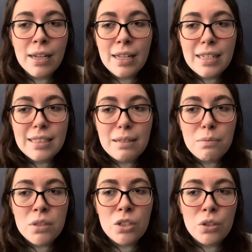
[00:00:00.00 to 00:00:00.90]

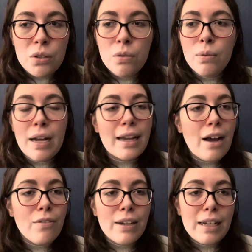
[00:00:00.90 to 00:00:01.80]
seemed to work
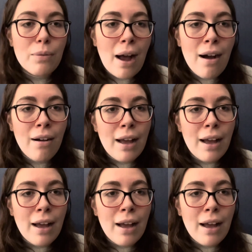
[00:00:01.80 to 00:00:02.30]
out really well,